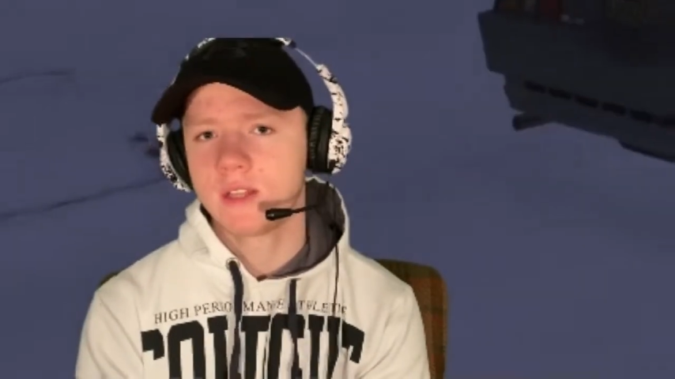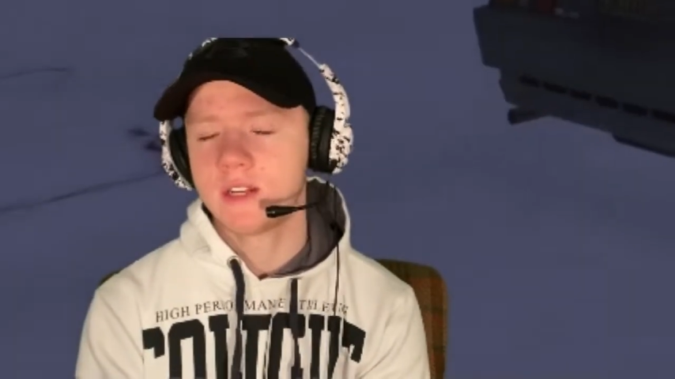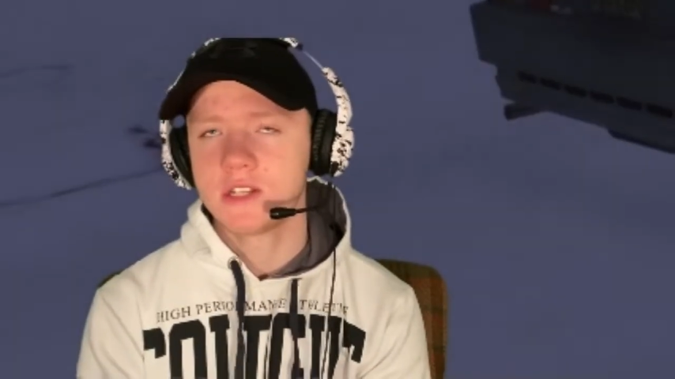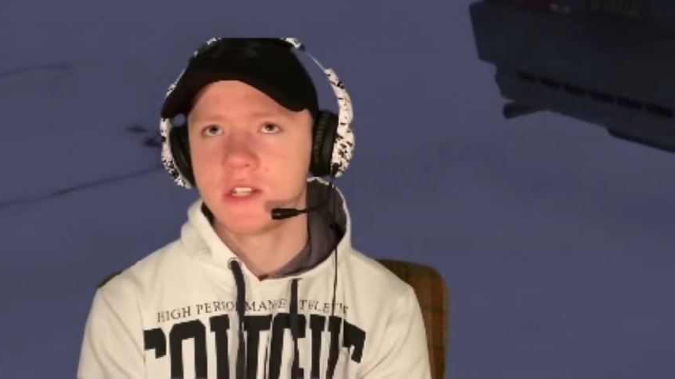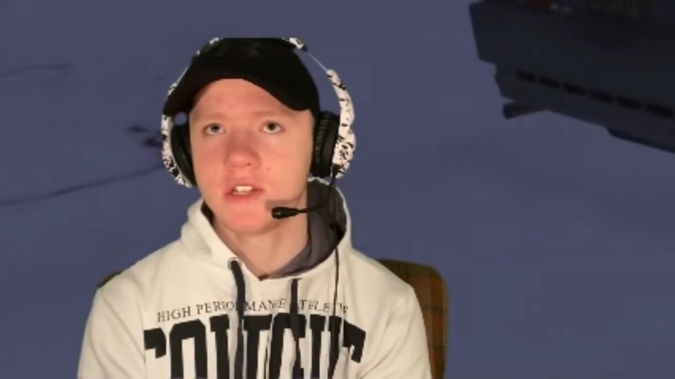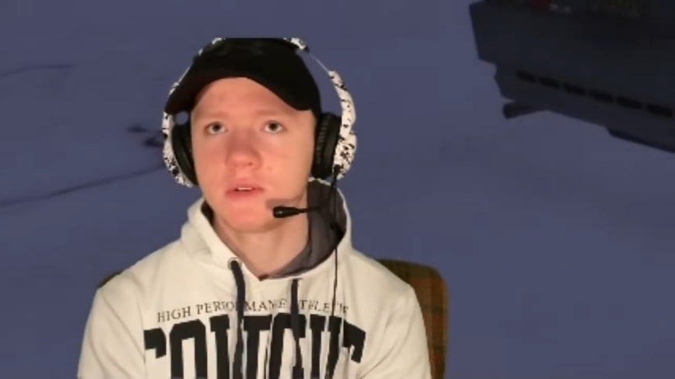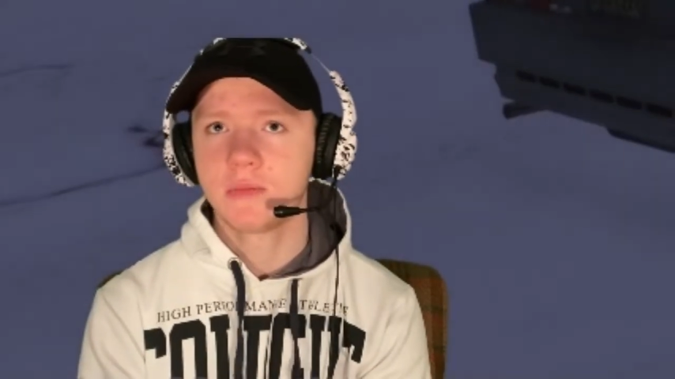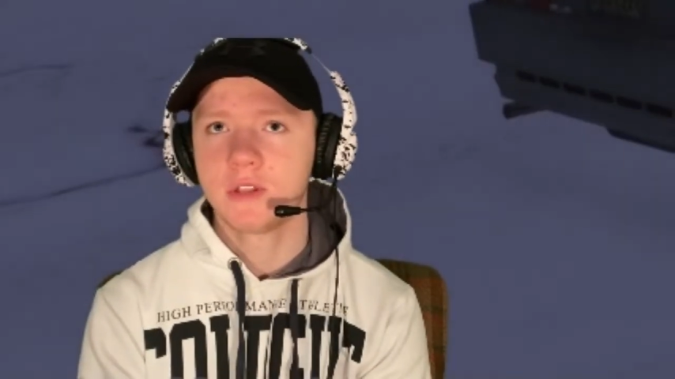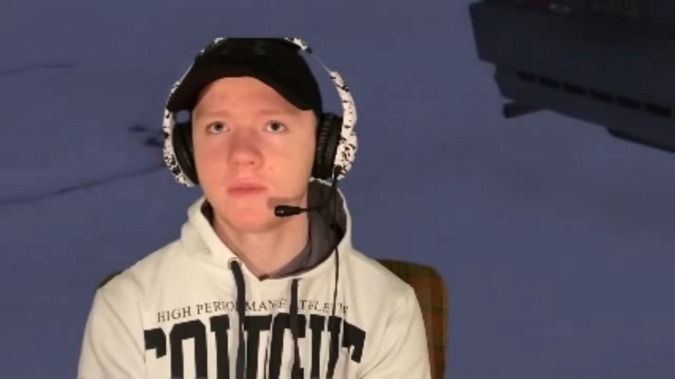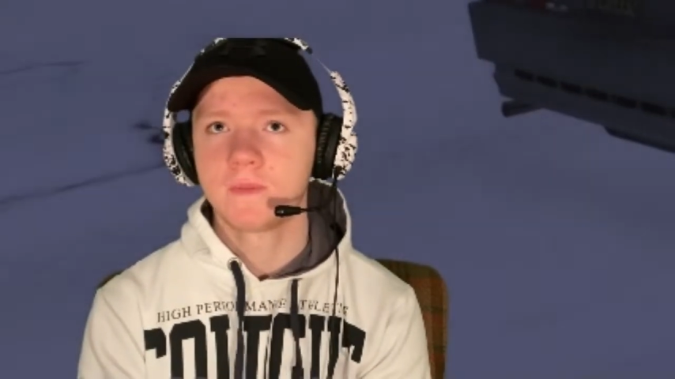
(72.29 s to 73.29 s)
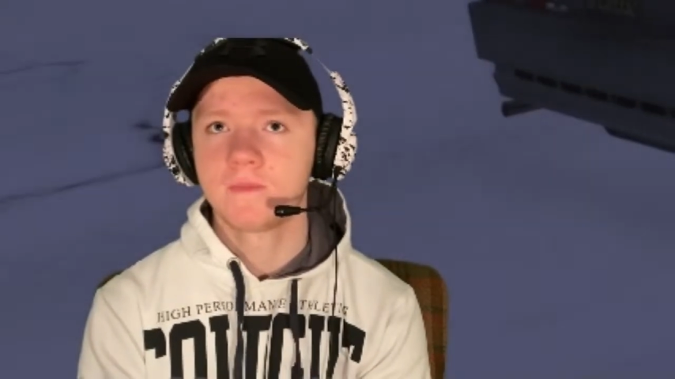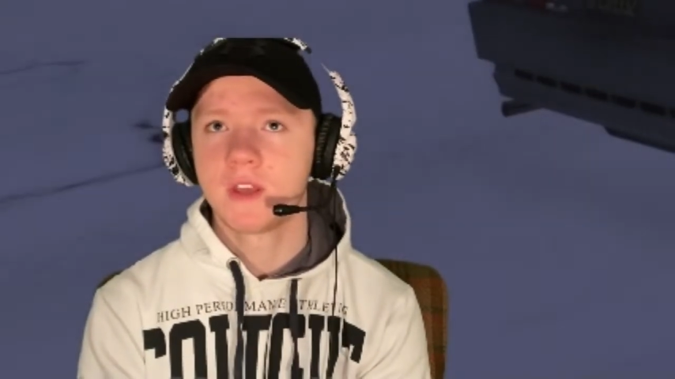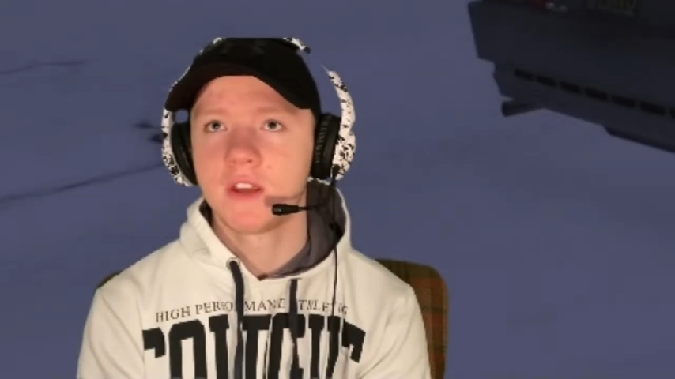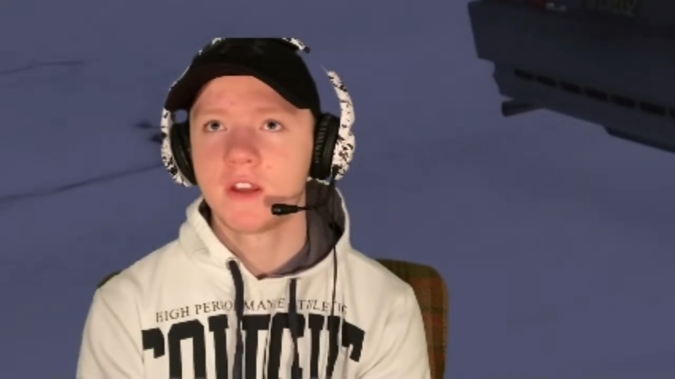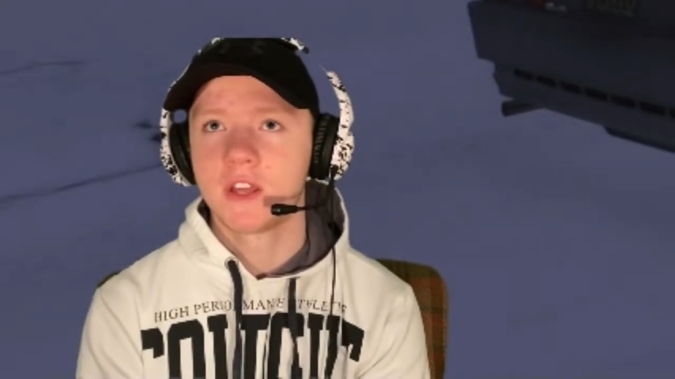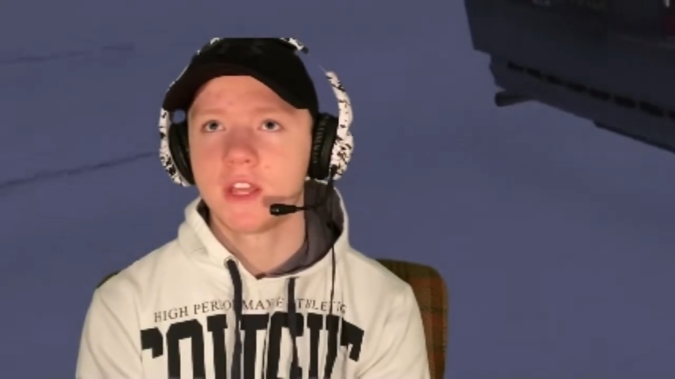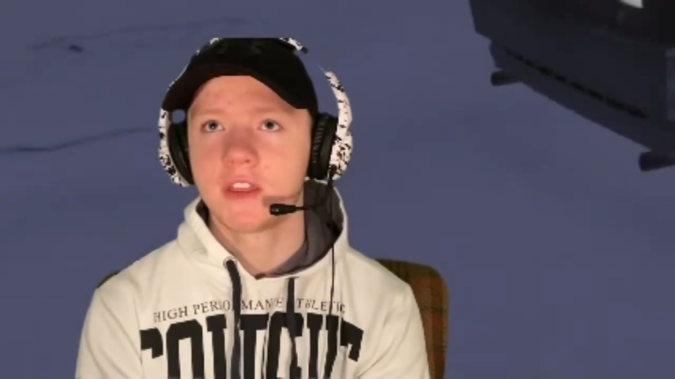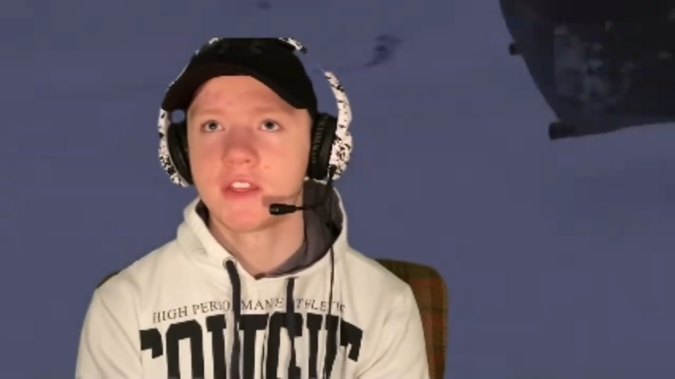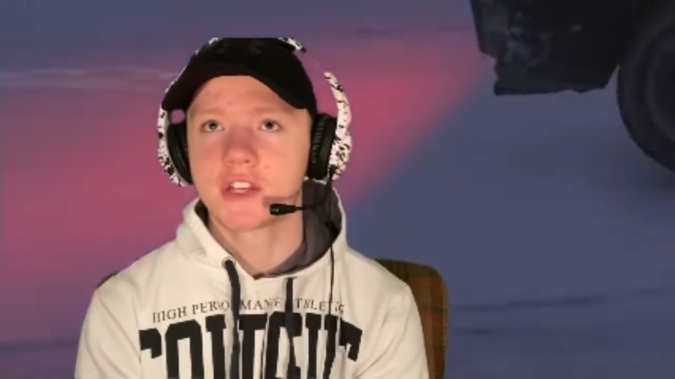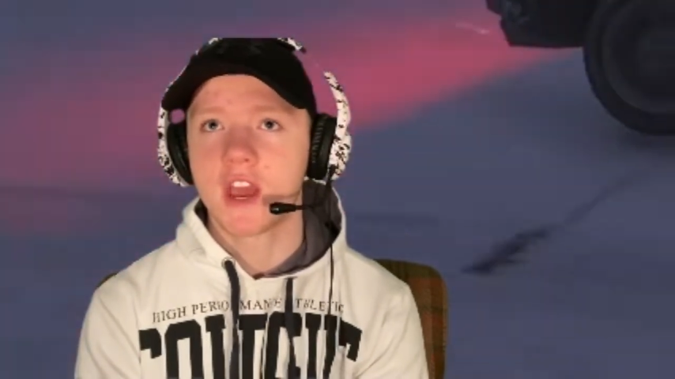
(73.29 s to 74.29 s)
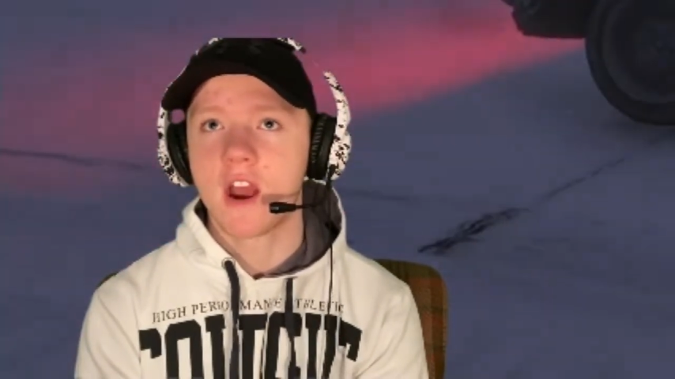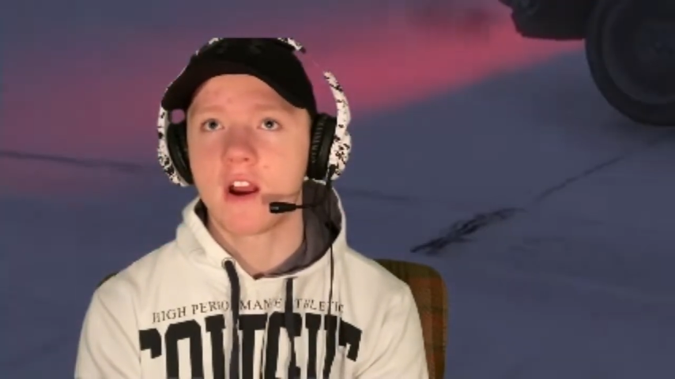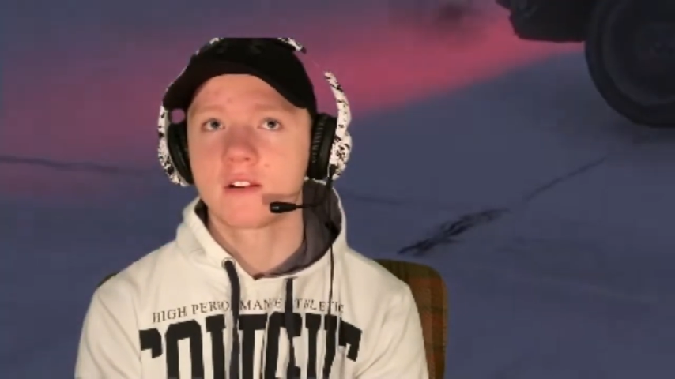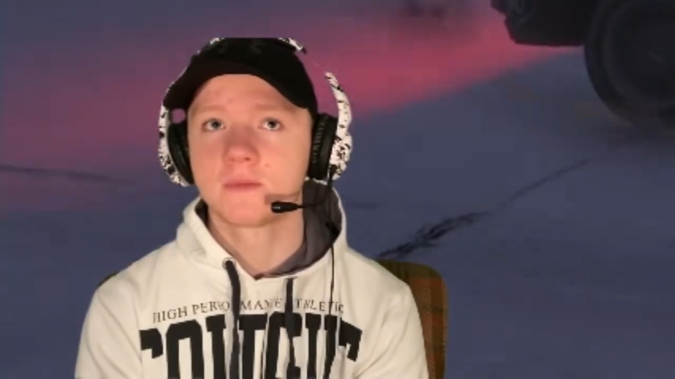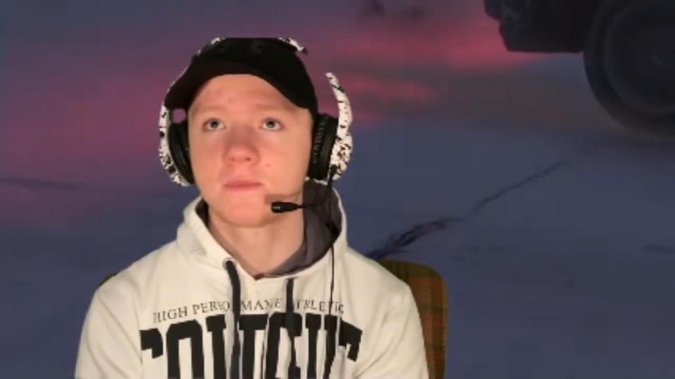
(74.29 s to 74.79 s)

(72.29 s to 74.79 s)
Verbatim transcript: ladies and gentlemen? This car.